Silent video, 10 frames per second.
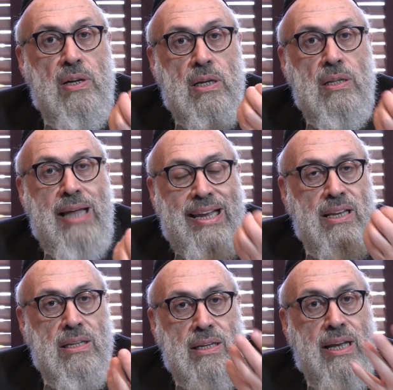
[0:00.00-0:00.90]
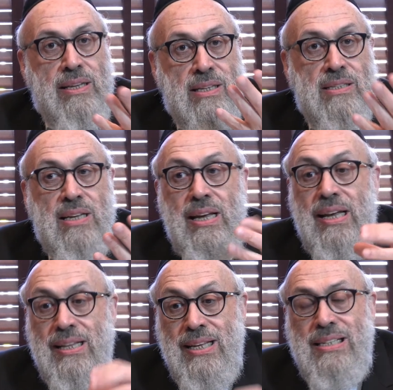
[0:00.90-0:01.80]
lighting the candles.
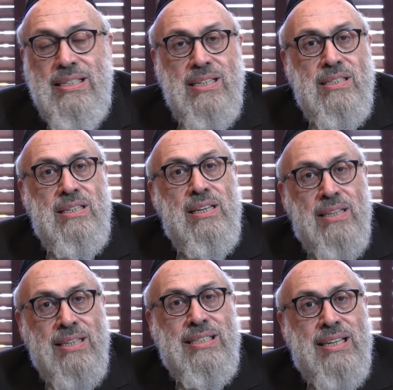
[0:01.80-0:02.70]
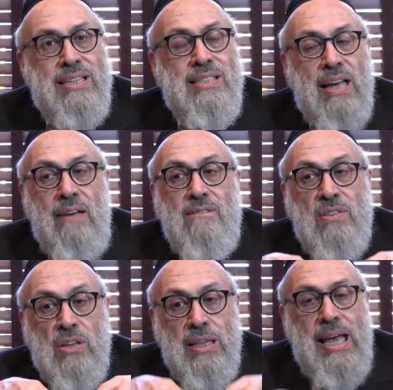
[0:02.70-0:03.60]
This is
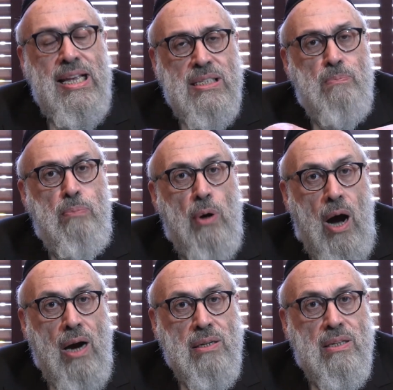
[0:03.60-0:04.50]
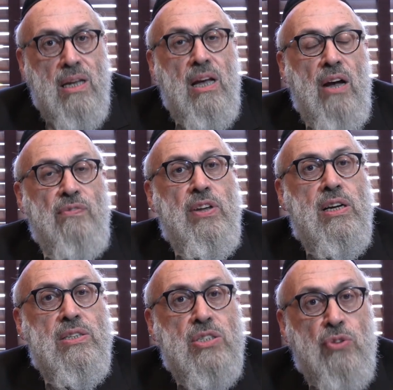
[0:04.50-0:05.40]
the last part of the
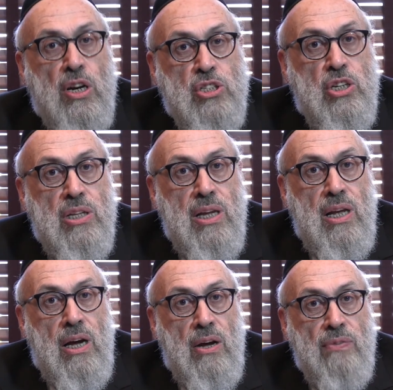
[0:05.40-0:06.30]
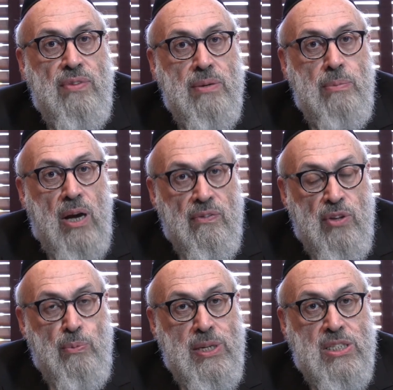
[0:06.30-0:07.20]
construction of the
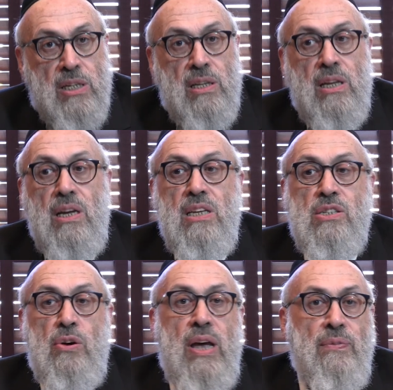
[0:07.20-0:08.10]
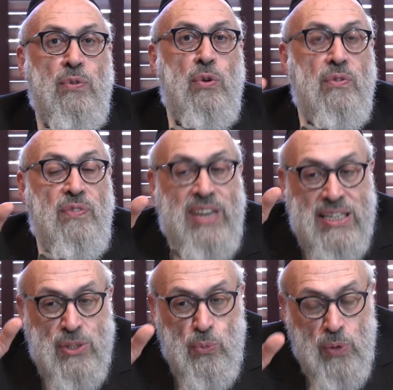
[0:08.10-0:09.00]
Mishkan. So after it
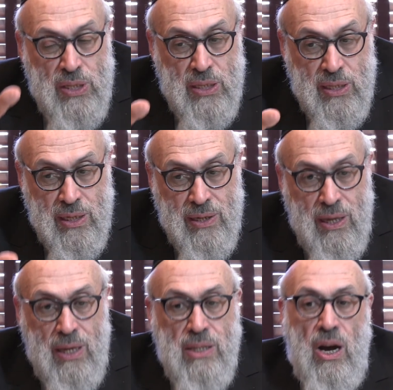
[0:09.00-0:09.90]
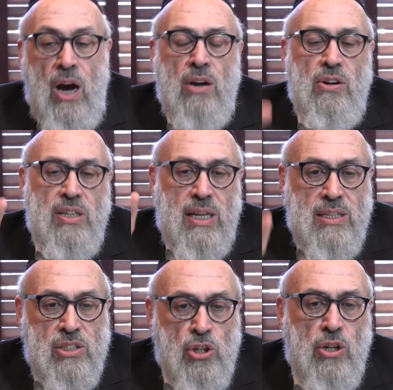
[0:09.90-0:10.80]
finished with the Aron and the
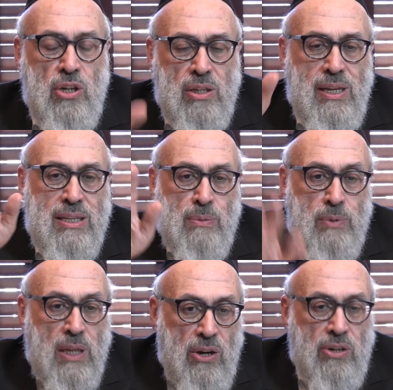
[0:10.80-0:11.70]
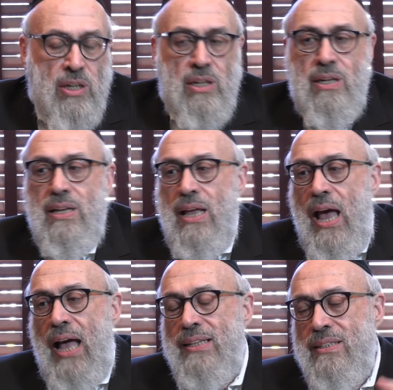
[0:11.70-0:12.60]
Shulchan and the Menorah
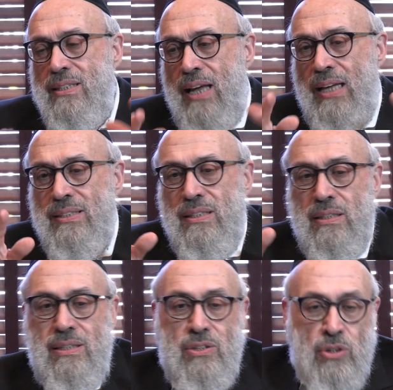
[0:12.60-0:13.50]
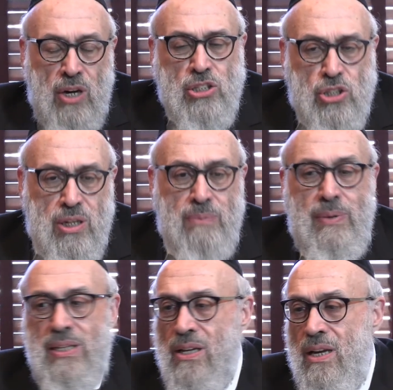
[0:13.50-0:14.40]
and the Krushim
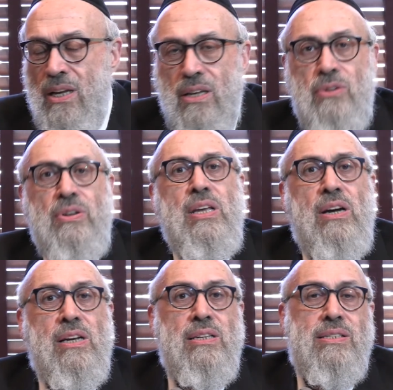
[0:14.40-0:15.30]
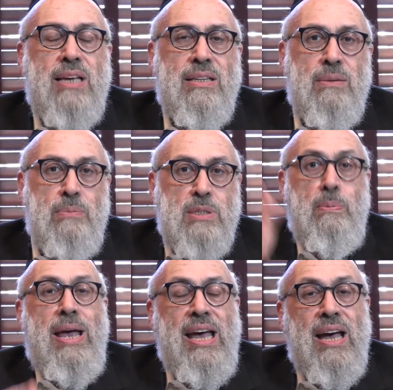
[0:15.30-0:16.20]
and the Yeriyos and the
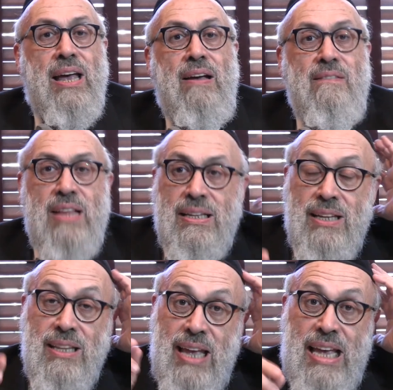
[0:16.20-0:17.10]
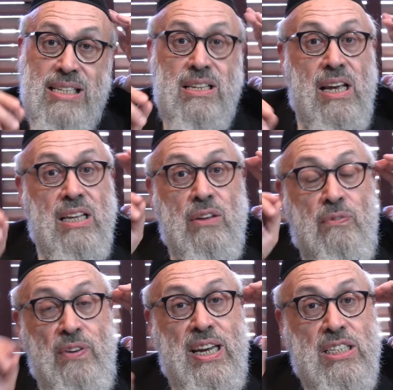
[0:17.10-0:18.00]
Mizbeach, then the
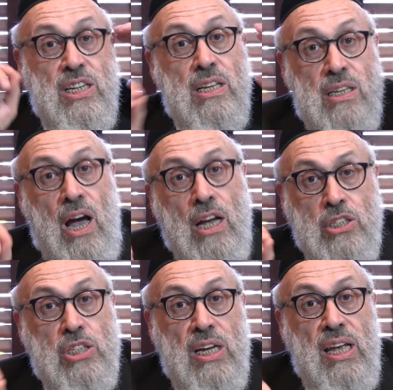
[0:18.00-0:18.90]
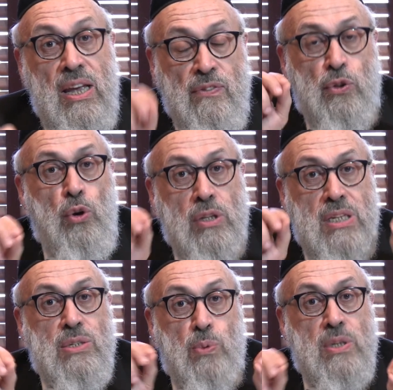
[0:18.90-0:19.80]
finishing touch, after all
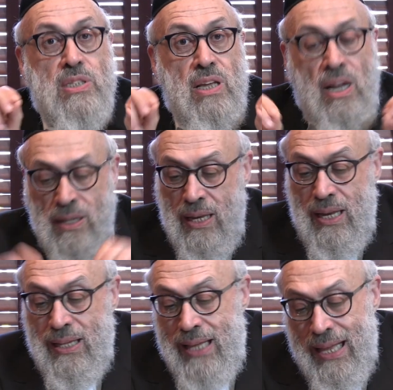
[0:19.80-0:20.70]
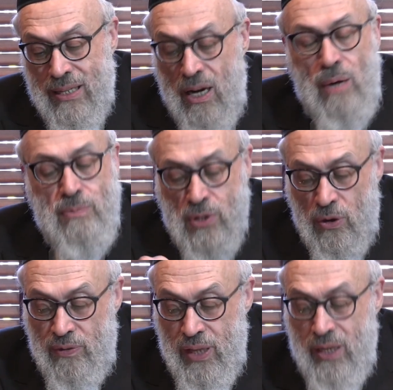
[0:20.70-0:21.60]
this was done, that comes
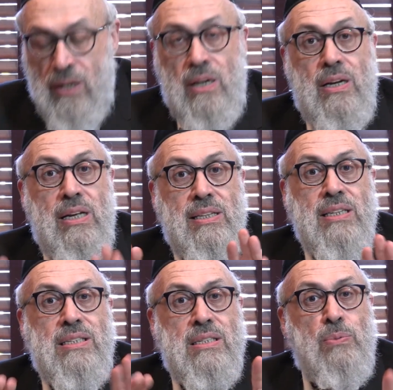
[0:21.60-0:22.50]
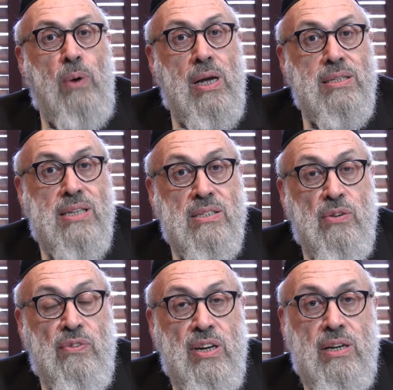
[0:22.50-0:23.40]
over here. This is why it says
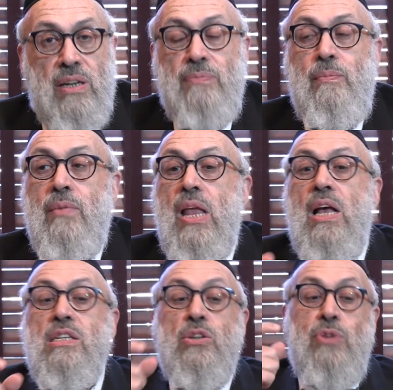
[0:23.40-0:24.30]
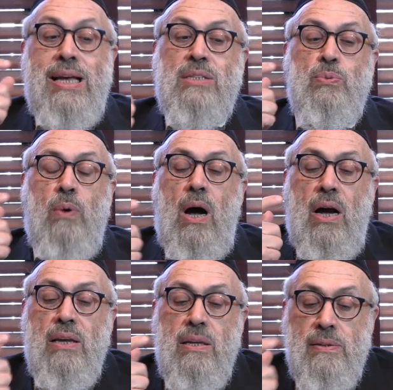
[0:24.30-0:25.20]
over here. So that's
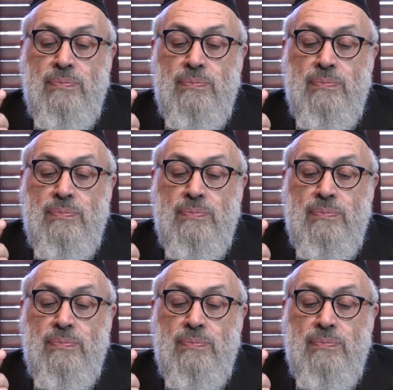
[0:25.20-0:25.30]
why